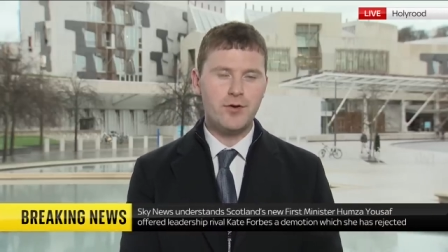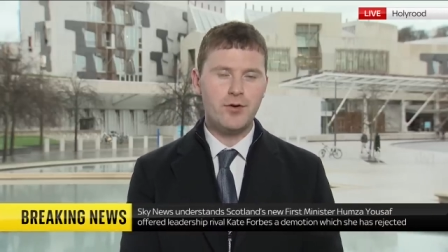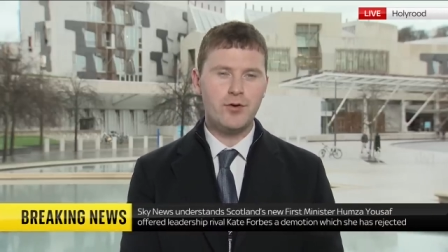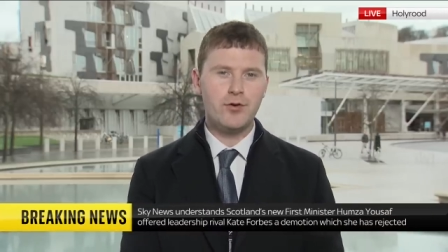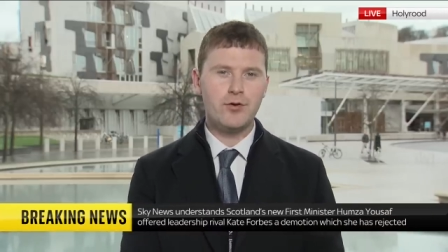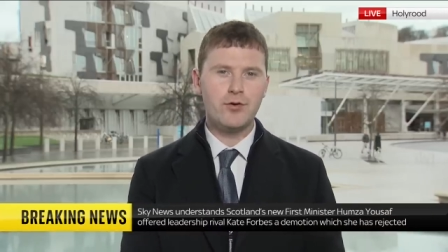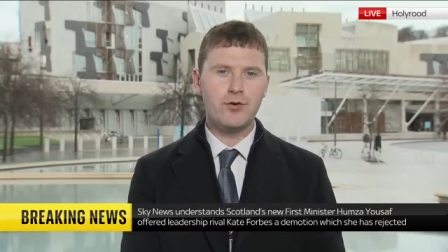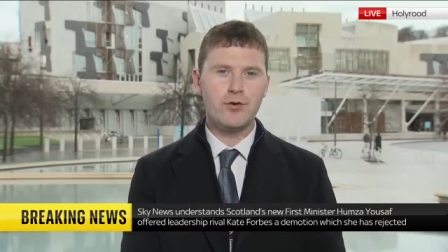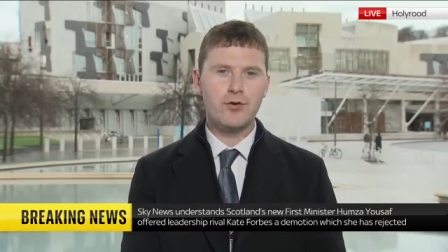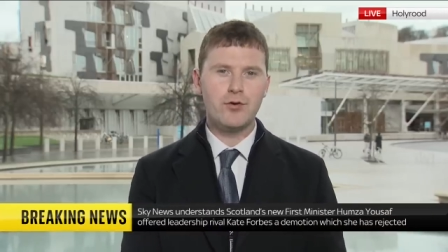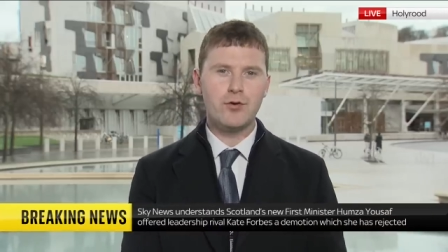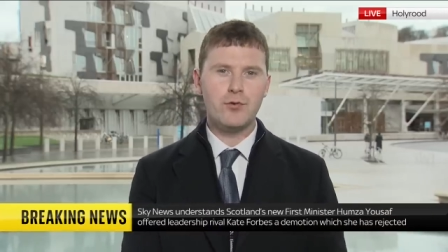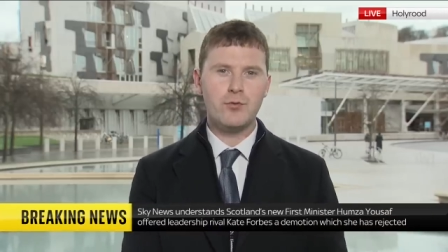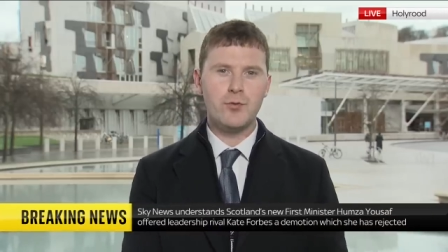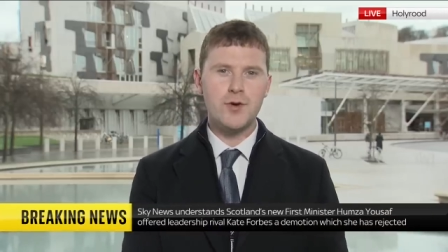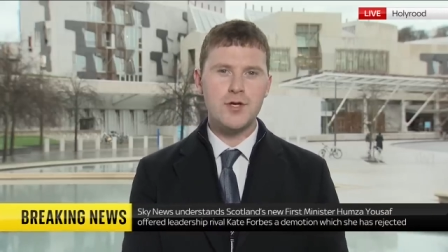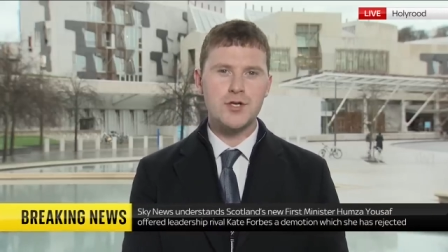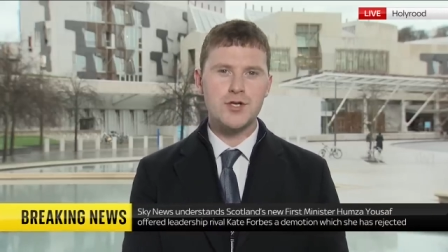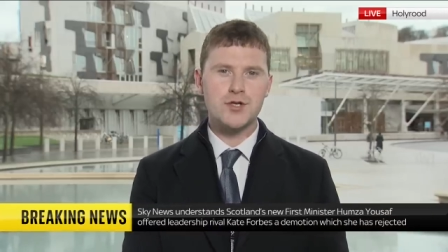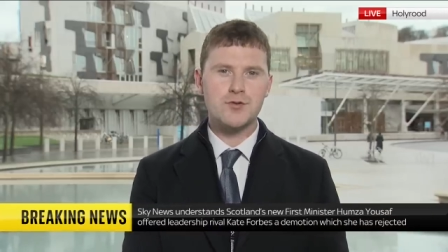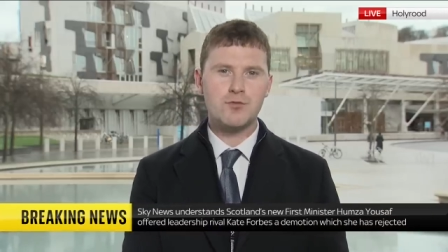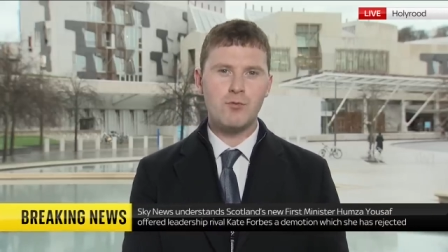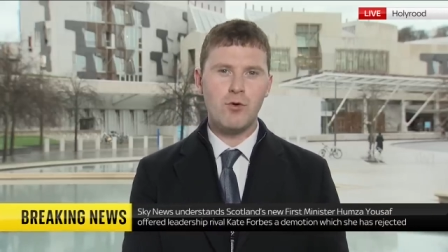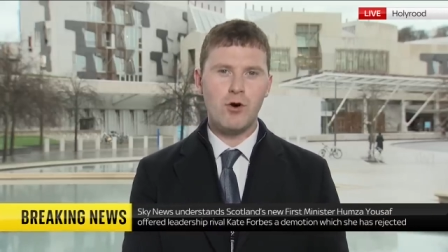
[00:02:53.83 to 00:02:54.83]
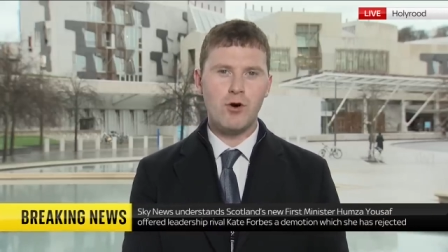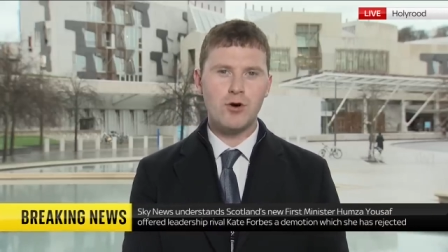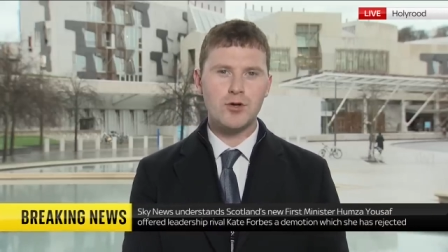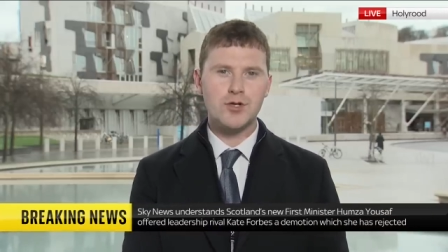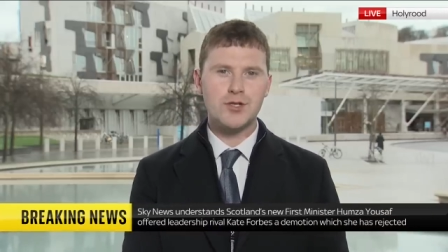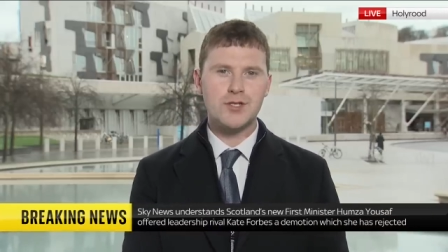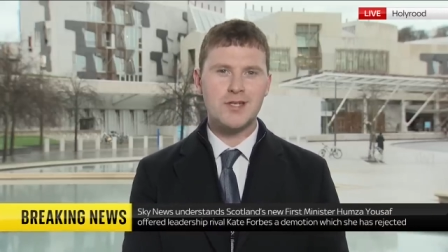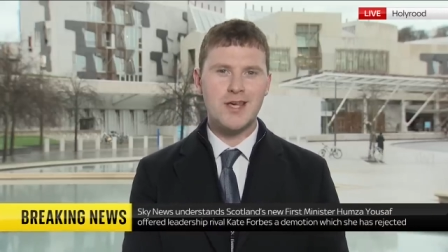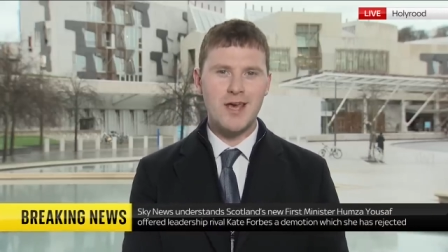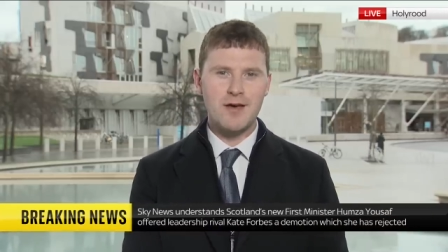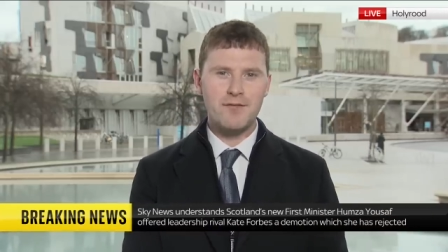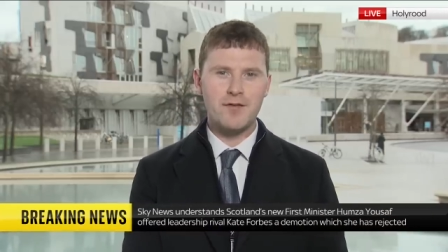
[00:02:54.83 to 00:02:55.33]
who we just
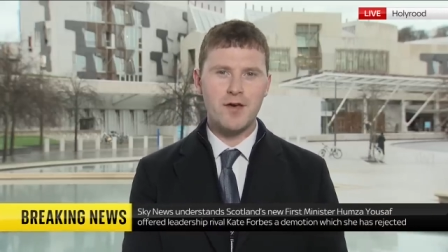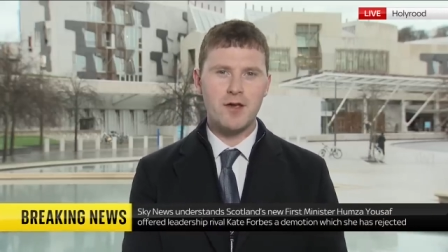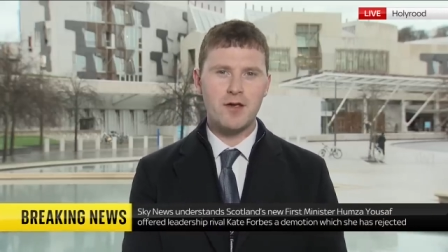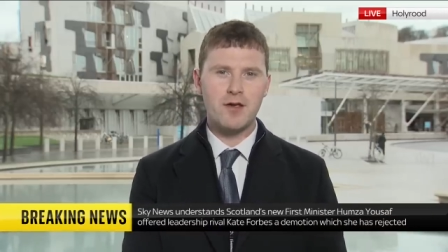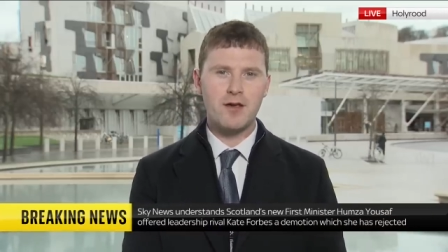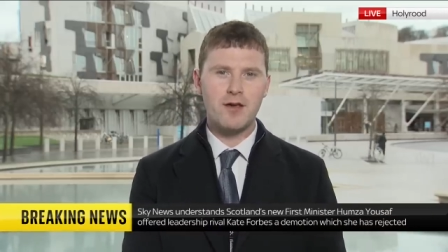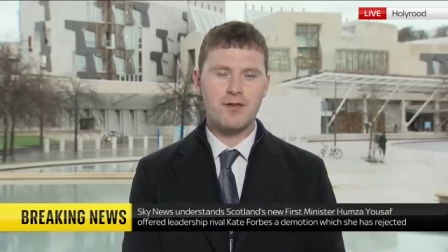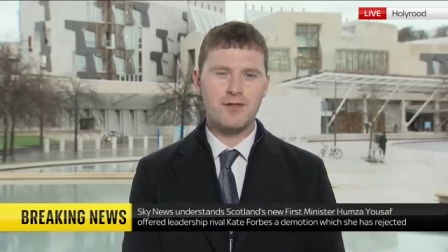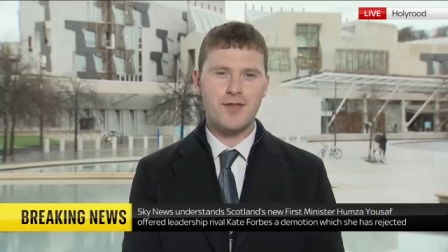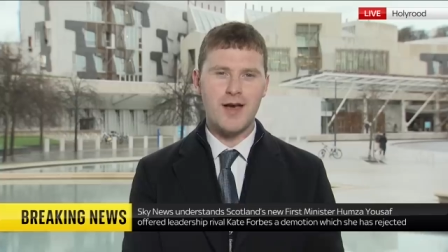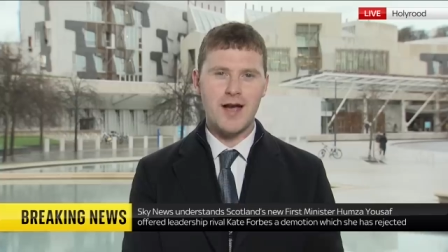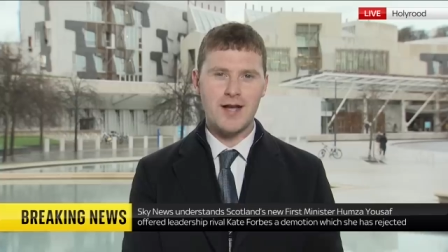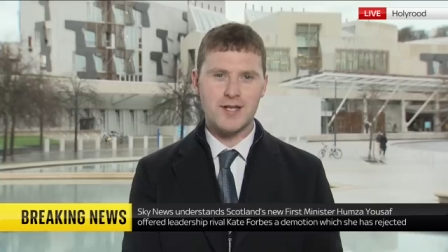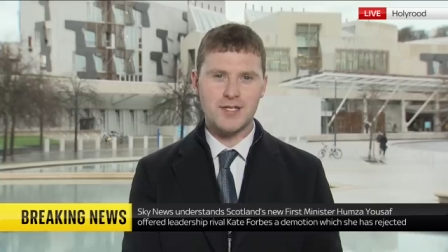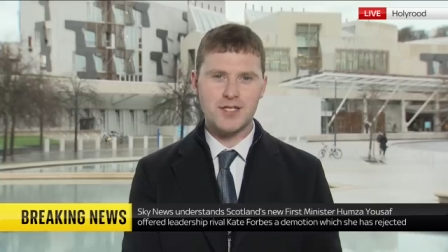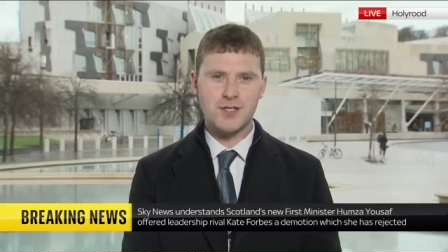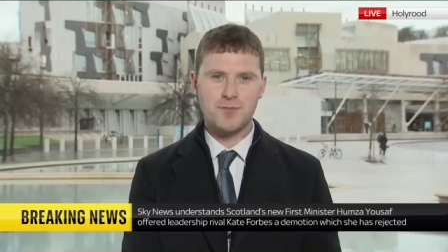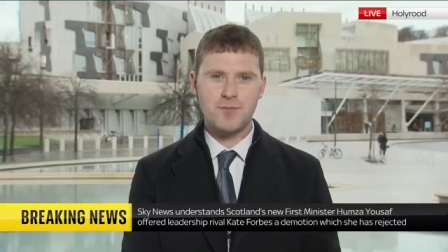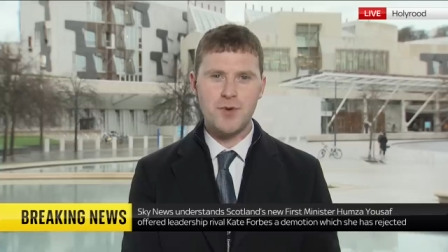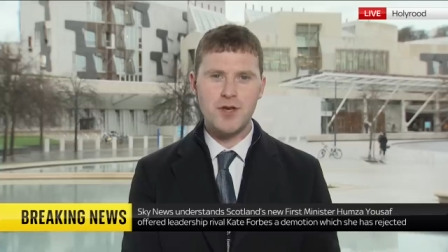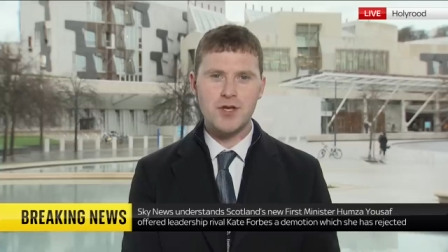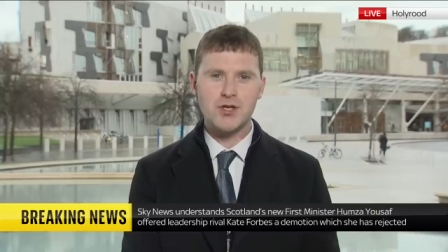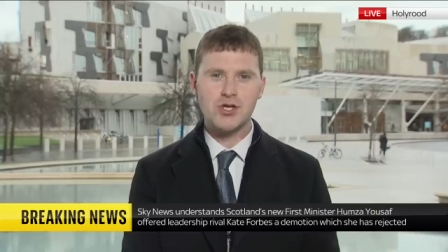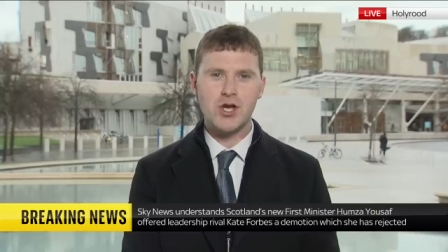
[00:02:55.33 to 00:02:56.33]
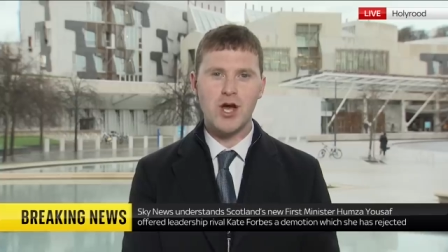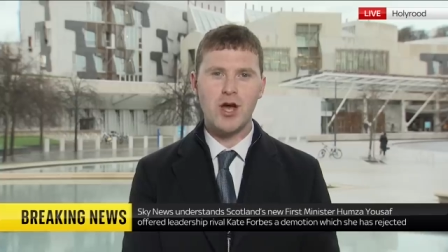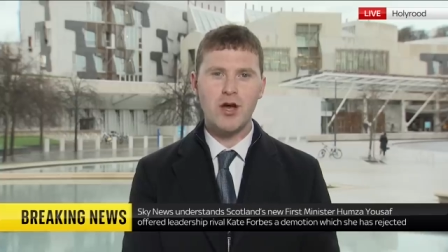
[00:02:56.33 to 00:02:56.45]
watched giving that speech.